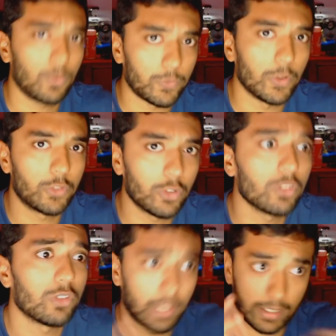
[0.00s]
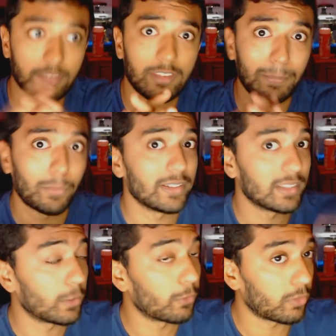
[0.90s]
their filter that could
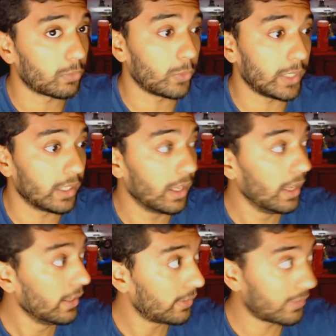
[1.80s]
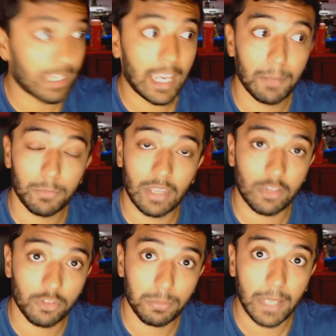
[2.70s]
separate the difference between
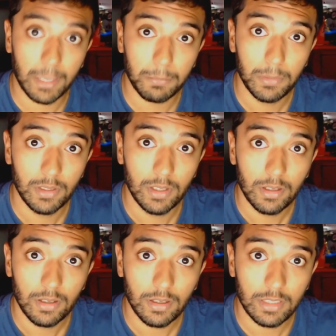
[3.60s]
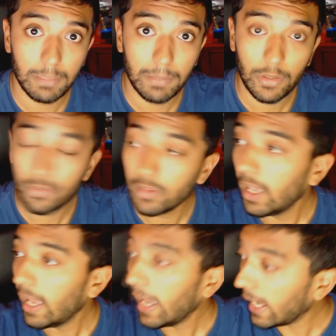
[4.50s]
scam/spam emails
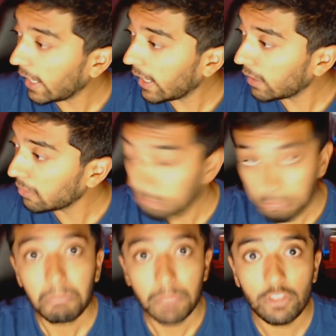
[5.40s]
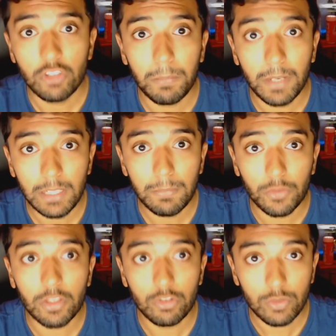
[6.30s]
and legitimate
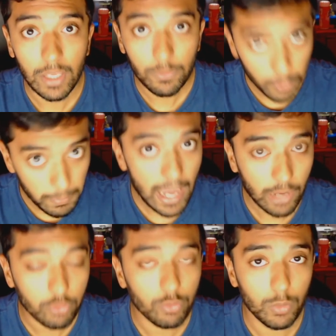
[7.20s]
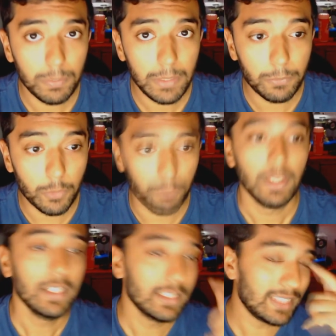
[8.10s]
emails that you get from actual people.
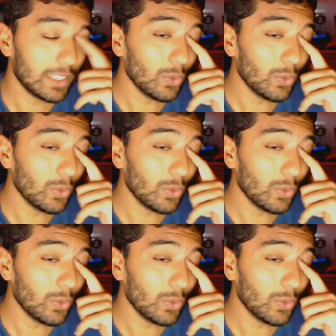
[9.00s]
You see,